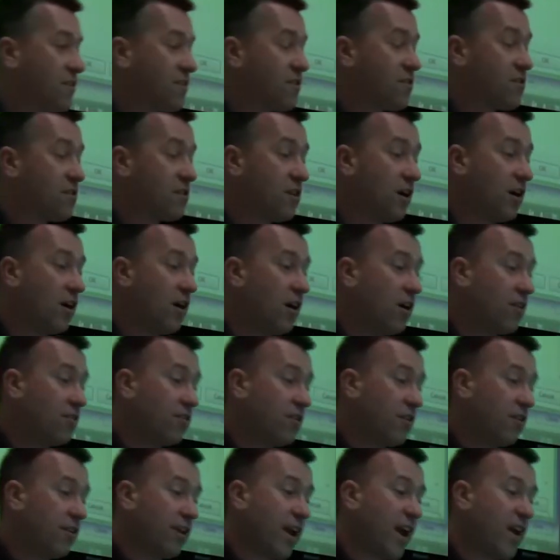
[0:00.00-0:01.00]
at the start.
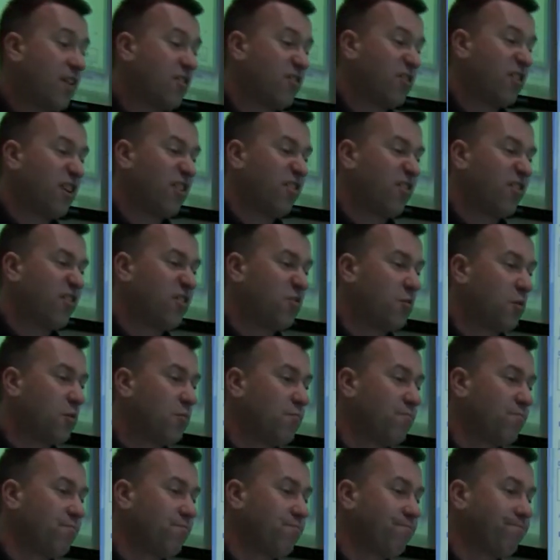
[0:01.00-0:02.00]
I'll cancel out of this one.
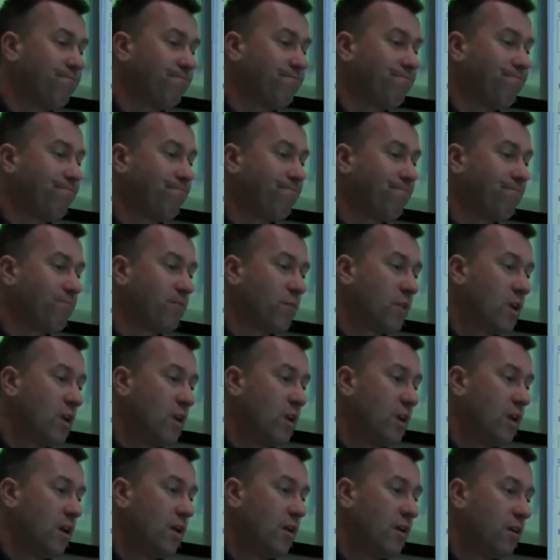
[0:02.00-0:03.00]

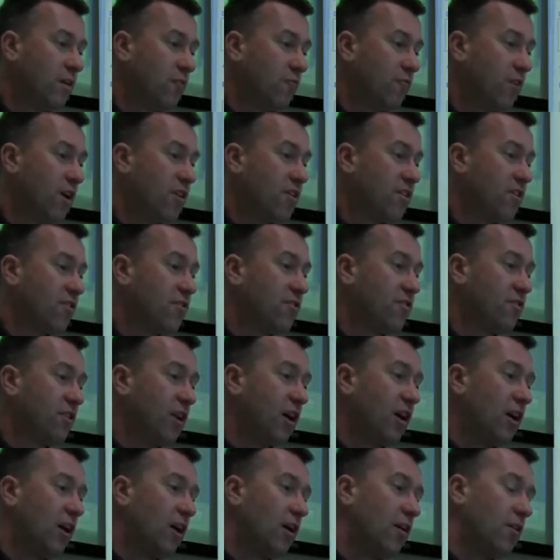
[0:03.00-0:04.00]
Right at the
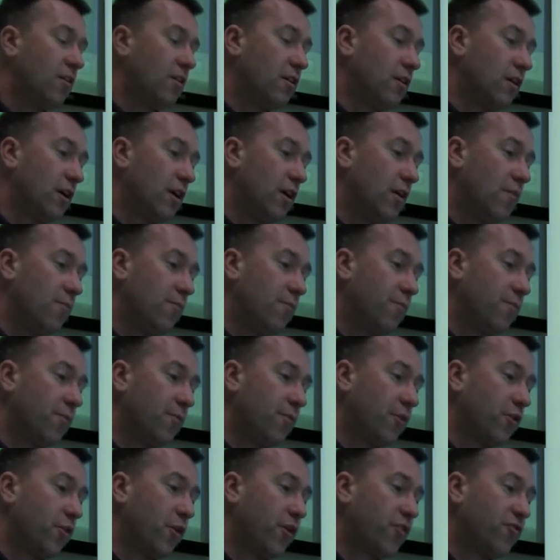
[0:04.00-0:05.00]
start, um,
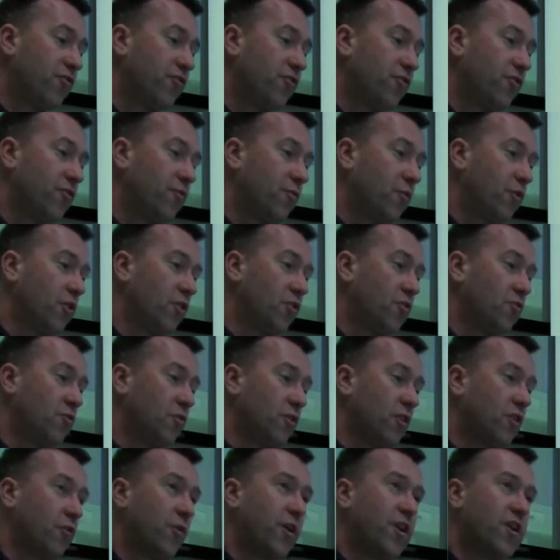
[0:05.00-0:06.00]
the question was,
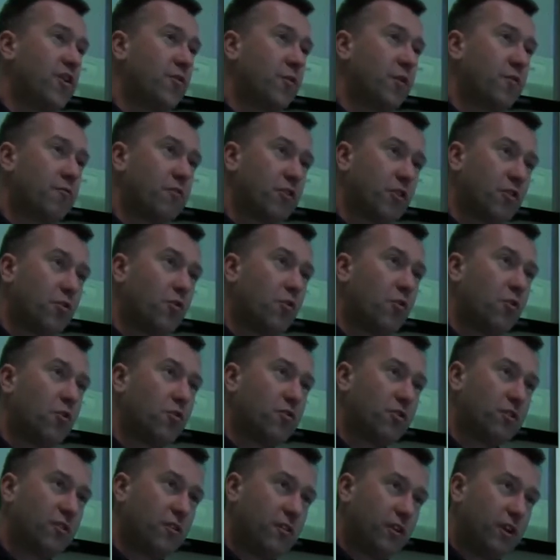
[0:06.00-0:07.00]
you know, when do we
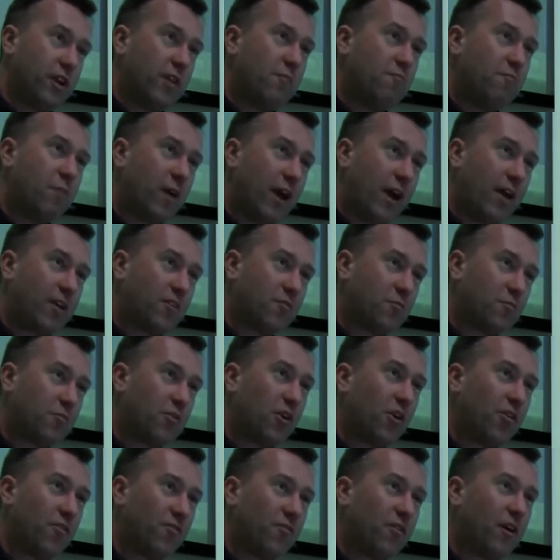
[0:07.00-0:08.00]
record an impact
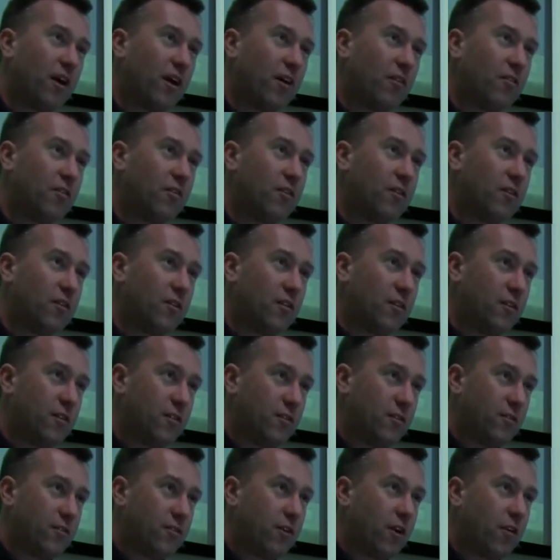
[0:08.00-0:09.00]
profile
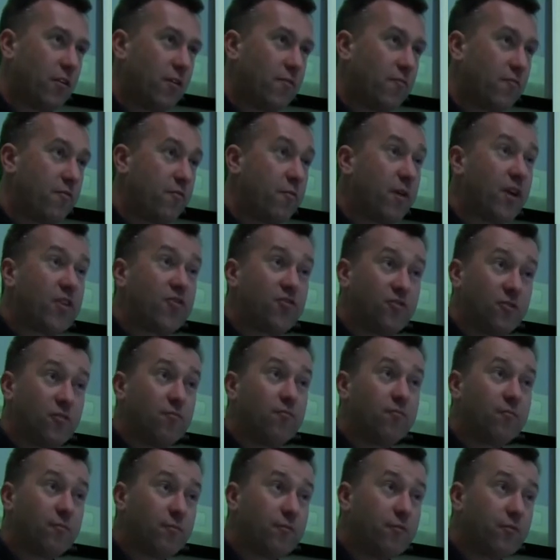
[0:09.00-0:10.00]
for our information,
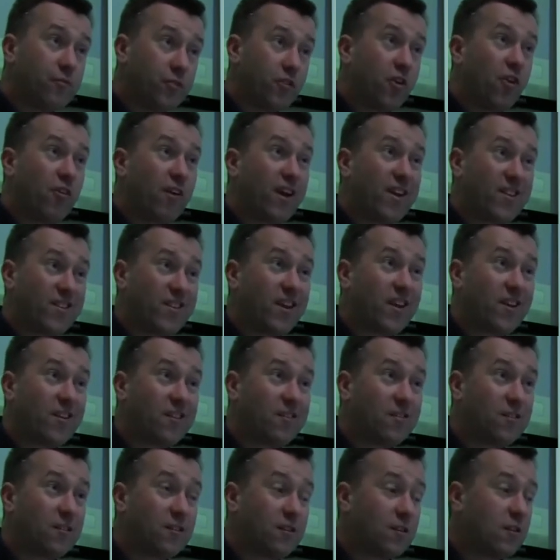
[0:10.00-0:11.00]
for our
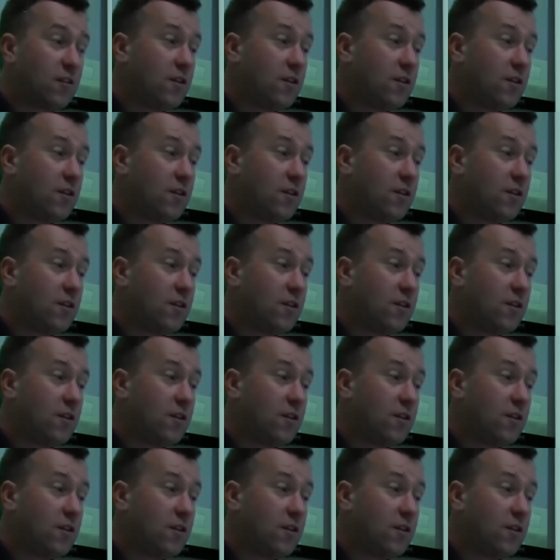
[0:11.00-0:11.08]
assets?